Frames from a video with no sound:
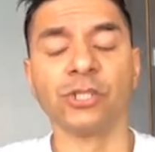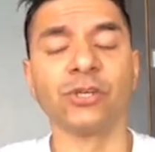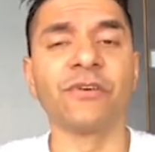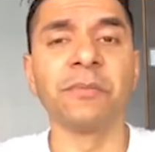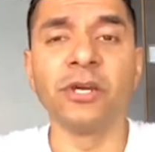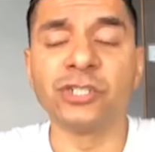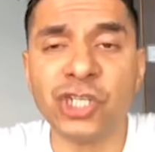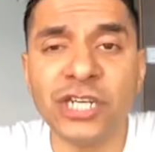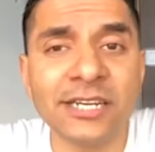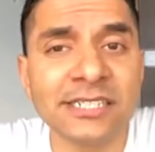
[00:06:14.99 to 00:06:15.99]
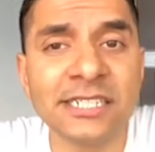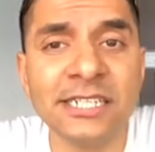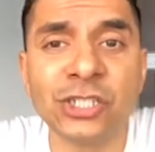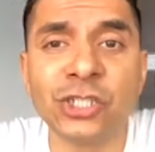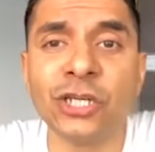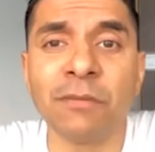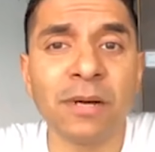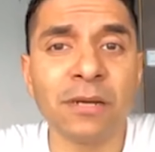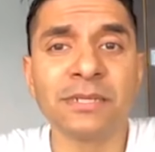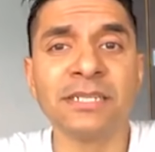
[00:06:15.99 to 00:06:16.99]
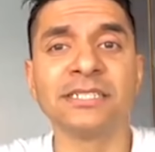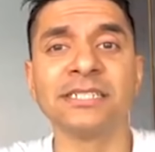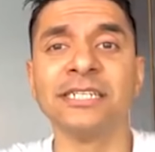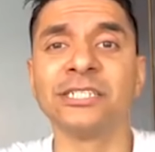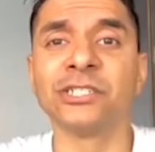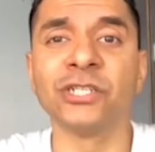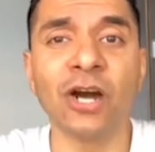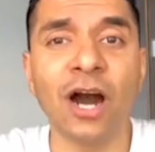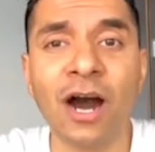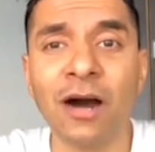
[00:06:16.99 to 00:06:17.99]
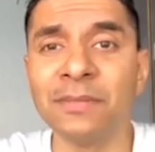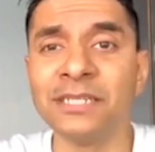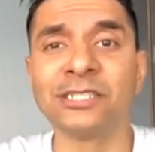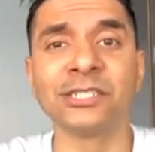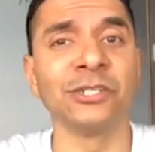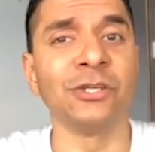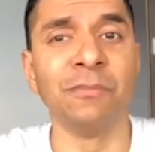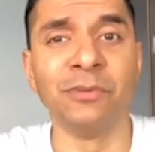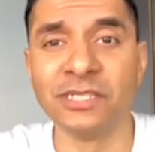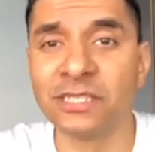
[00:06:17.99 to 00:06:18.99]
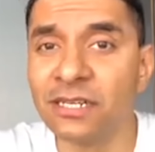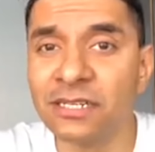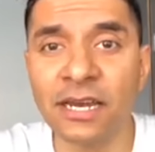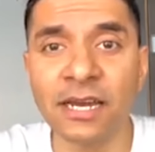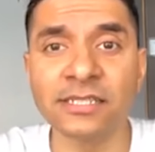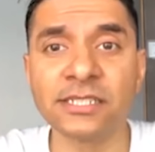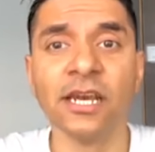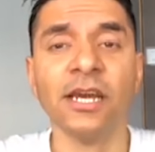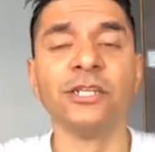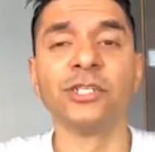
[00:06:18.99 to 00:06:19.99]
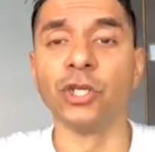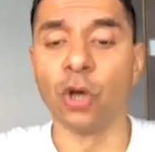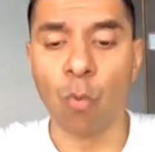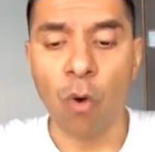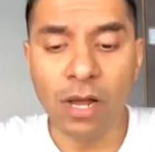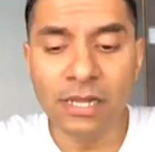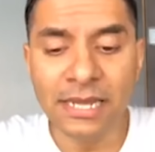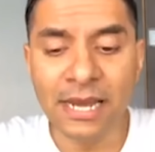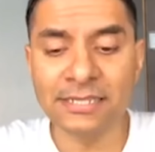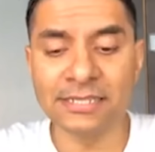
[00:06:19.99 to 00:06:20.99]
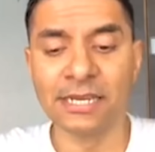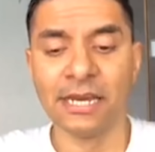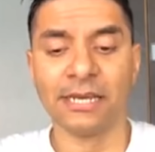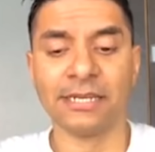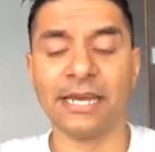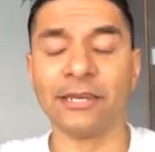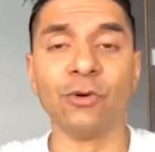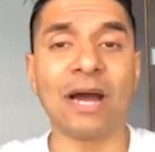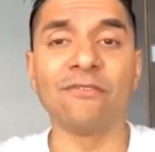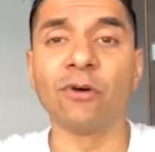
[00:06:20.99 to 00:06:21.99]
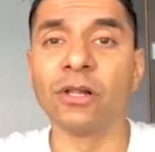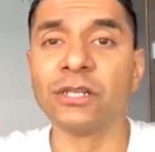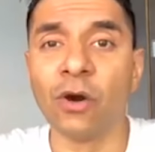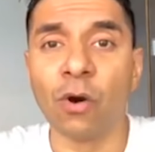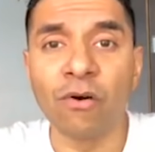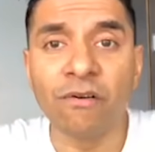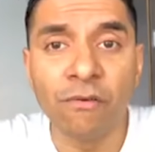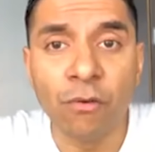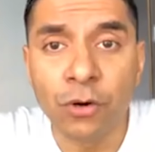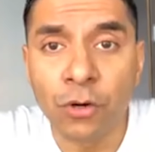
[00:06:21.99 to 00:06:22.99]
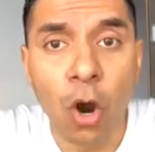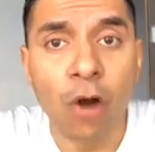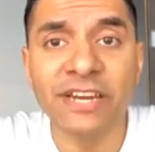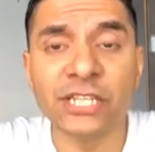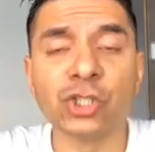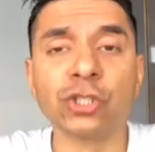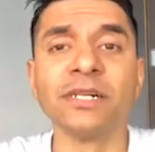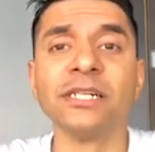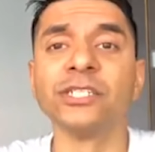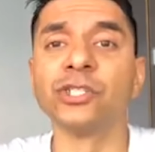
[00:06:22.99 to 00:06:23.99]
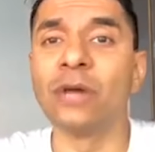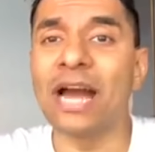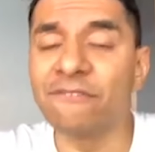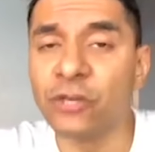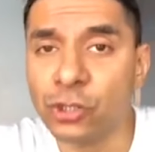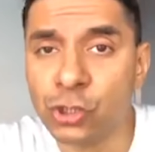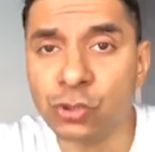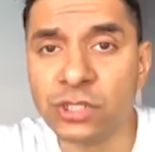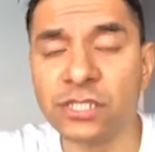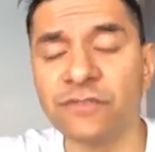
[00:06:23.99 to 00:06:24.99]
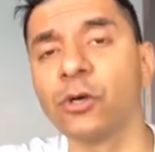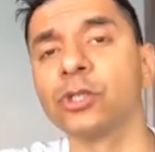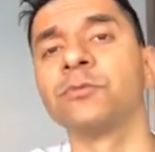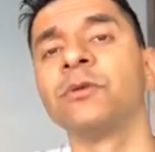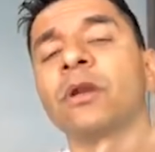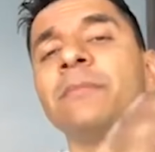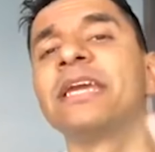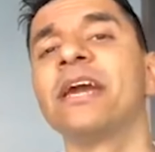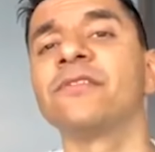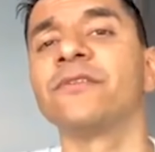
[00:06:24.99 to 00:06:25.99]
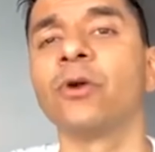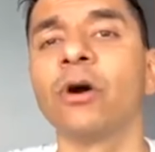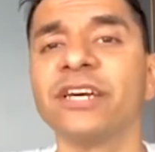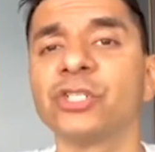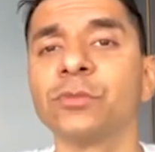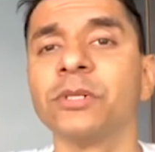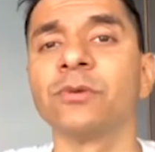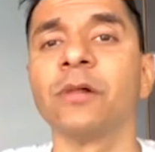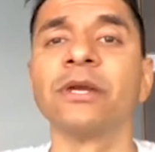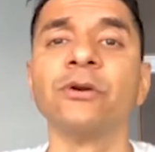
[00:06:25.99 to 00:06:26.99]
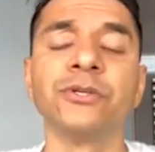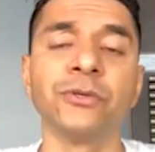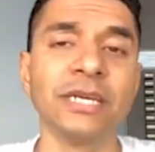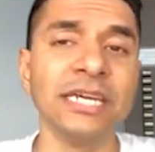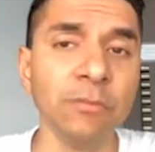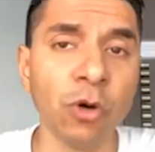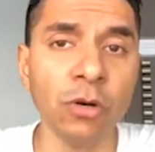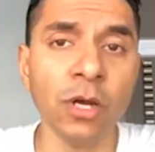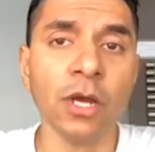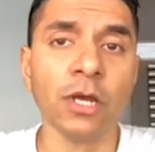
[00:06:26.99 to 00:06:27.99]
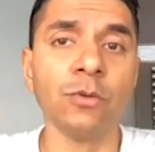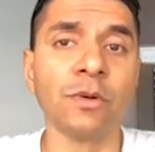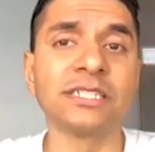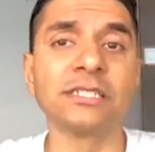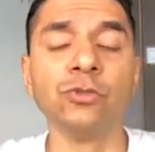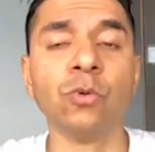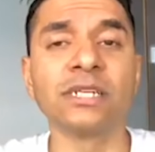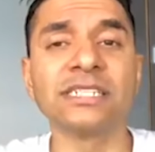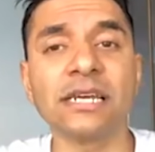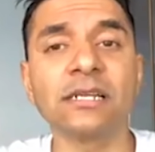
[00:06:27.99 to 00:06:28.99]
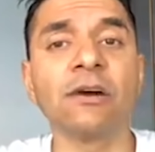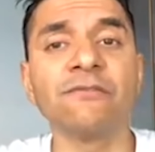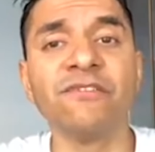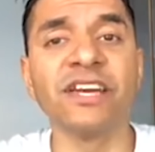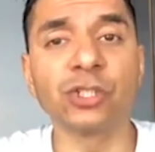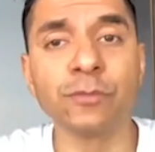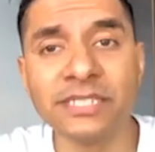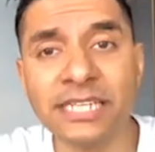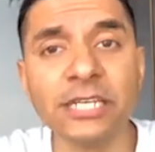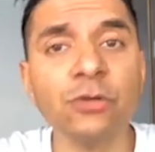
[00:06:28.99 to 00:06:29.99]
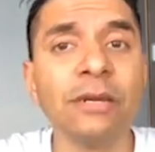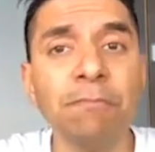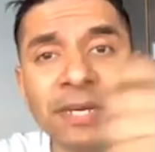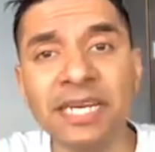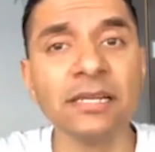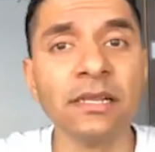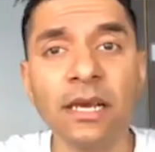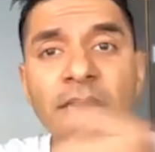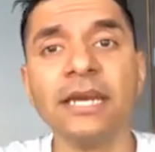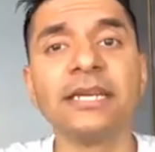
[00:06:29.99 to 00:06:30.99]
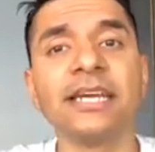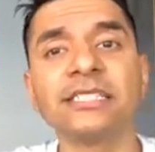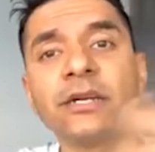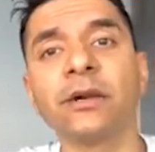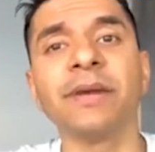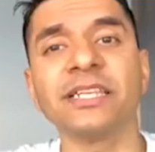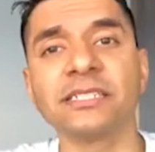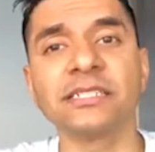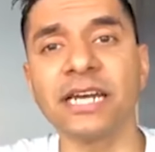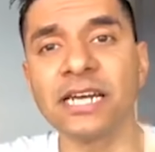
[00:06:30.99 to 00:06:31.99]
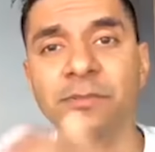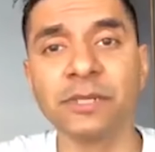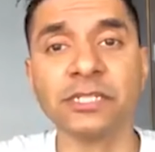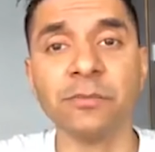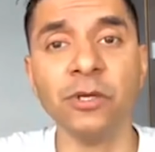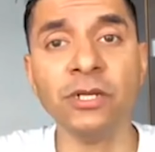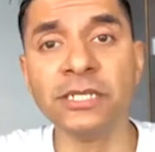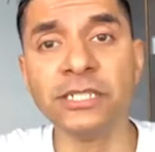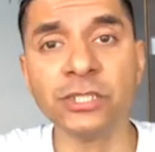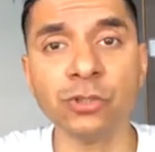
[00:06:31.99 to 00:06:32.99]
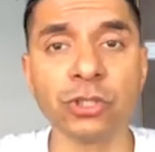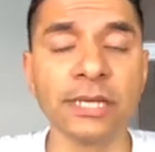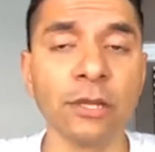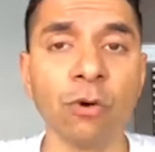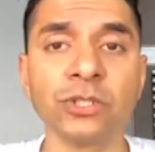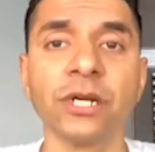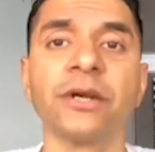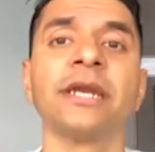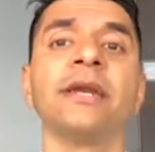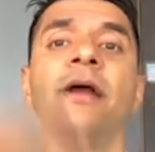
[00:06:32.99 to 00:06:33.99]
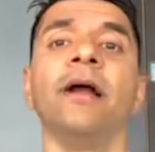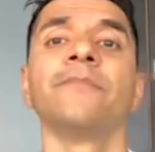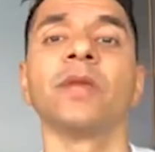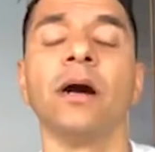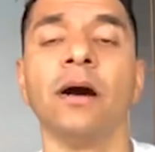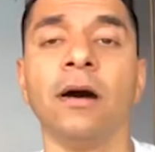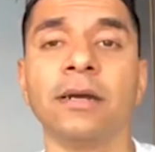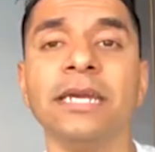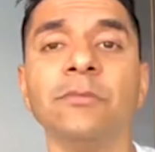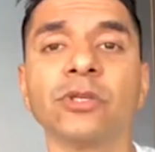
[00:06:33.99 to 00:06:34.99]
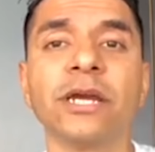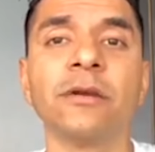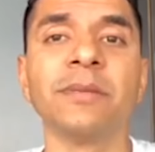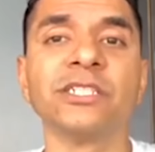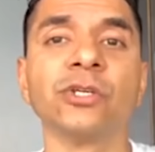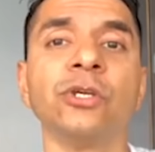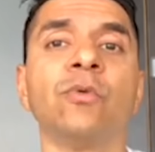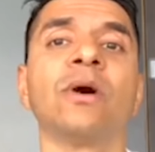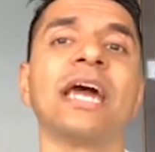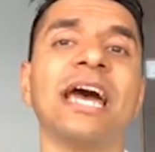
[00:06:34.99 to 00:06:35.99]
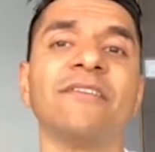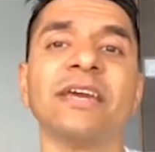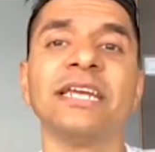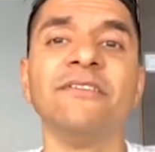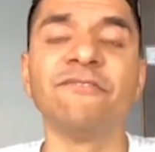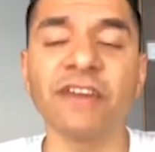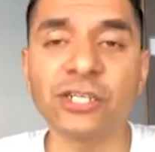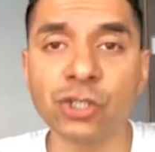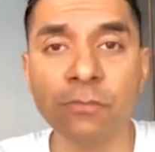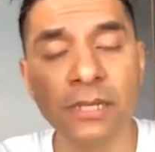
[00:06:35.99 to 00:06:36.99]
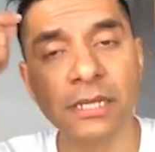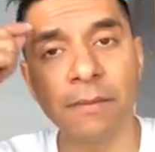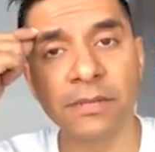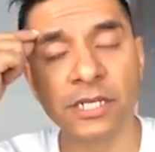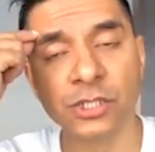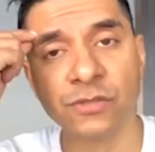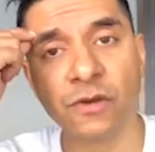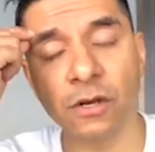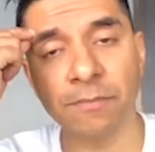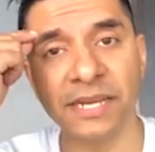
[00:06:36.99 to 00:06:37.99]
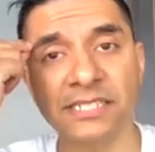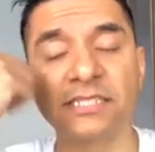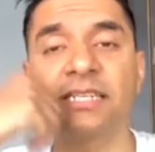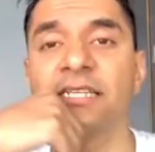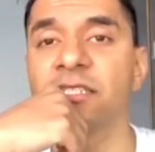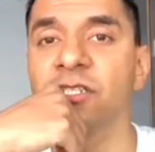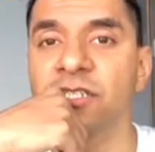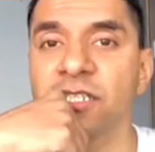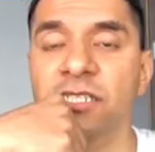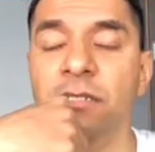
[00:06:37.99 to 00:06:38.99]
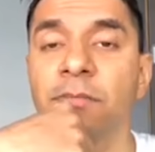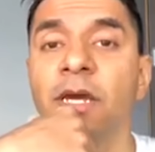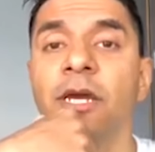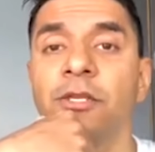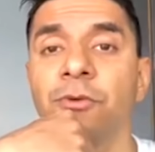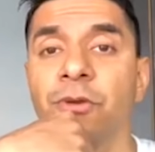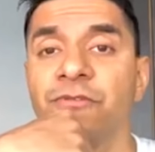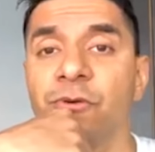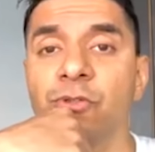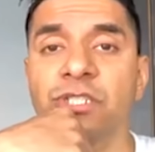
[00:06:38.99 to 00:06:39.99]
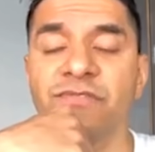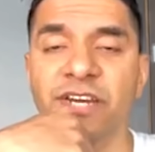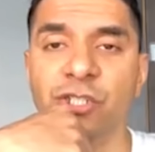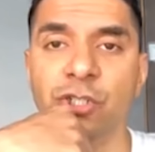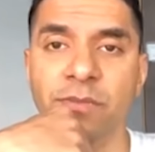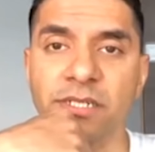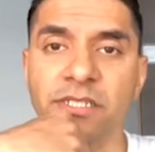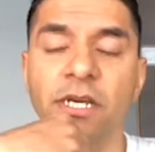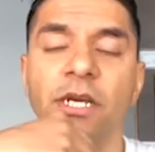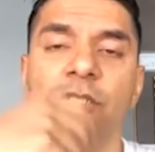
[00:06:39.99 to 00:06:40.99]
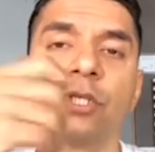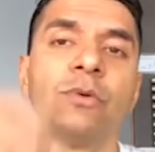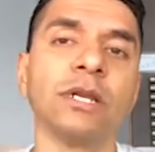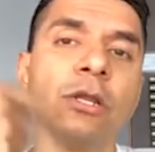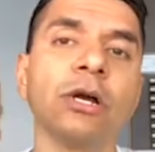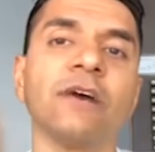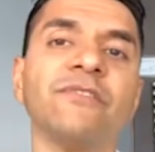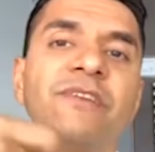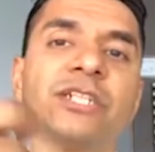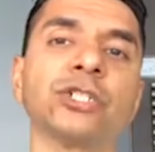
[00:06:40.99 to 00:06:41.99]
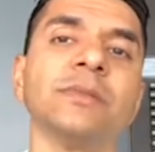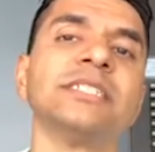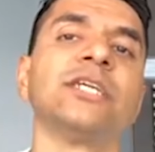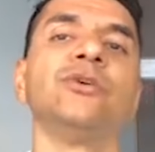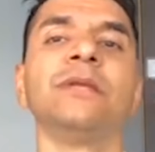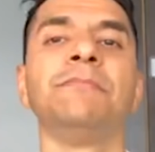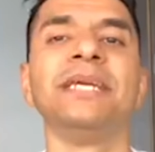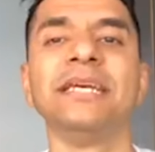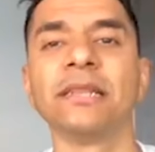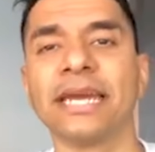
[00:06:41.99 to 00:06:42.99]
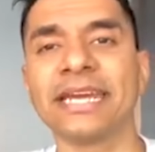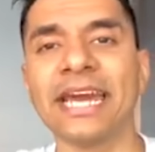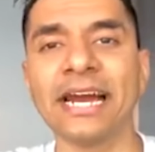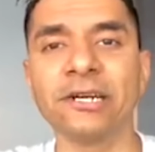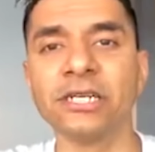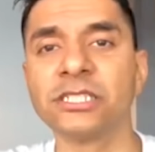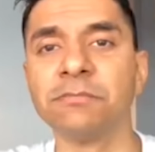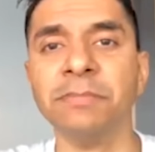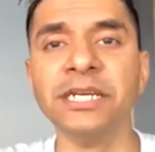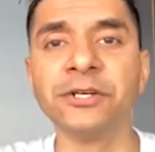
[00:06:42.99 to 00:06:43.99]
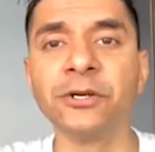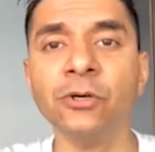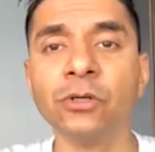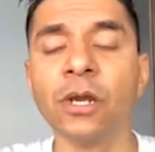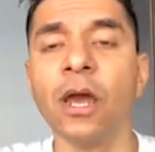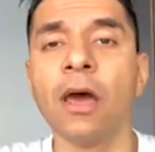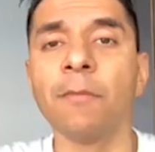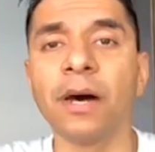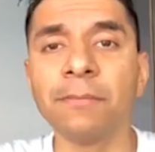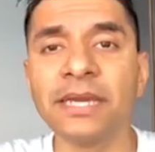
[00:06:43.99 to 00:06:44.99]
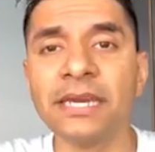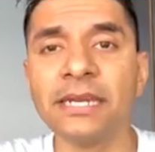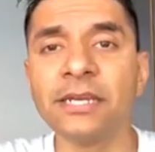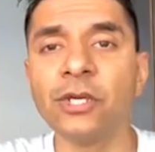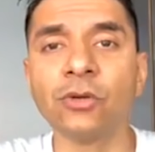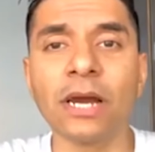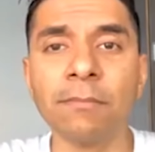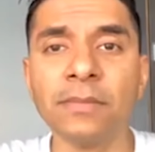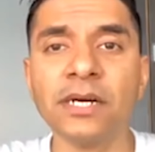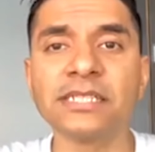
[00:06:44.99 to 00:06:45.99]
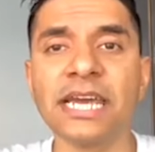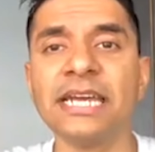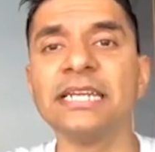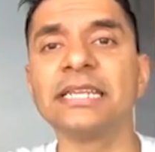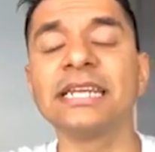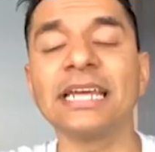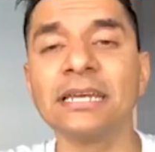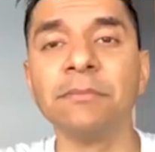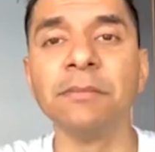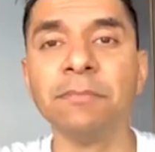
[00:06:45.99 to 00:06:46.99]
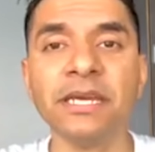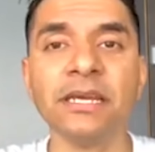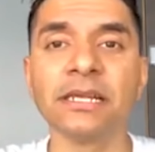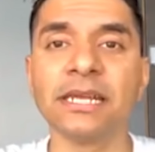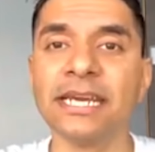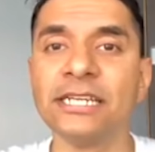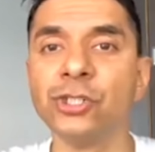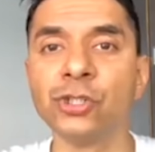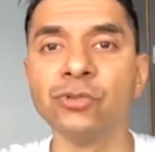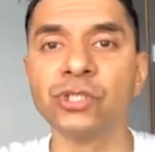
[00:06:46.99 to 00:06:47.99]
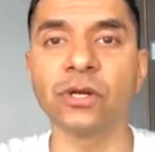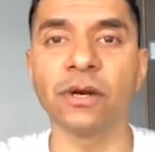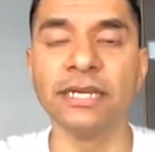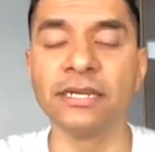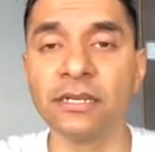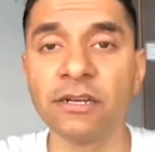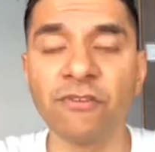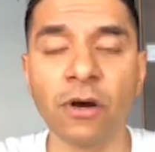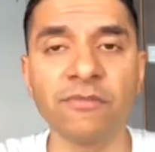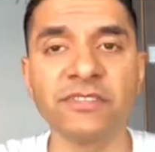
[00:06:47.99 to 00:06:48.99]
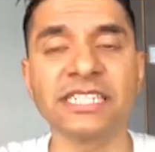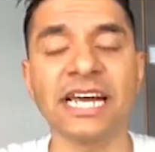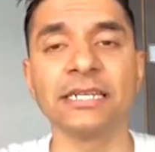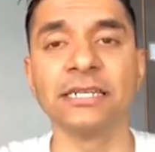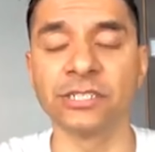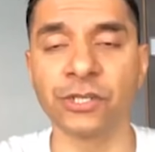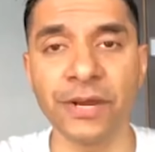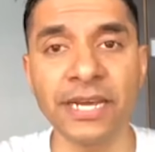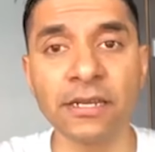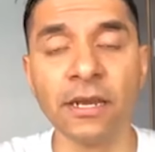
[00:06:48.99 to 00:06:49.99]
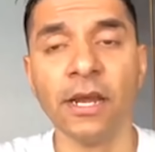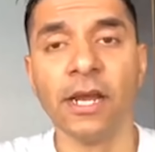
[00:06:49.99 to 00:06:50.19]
So from your chia seeds, to your pumpkin seeds, to your almonds, to your Brazil nuts, to your walnuts, then you have all your raw vegetables, you have your juices. Of course, we want to be careful of raw vegetables while we're going through chemo. You want to settle down for vegetables that you can peel in case there are pesticides, because immunity is usually low during chemotherapy, so you don't want to have any infection build up because you've got pesticides in your system through your fruits and vegetables. So you want to look out for vegetables that you can peel, like carrots, beetroot, pumpkin, cucumbers, anything that can be peeled and then juiced or eaten in the form of a salad is great.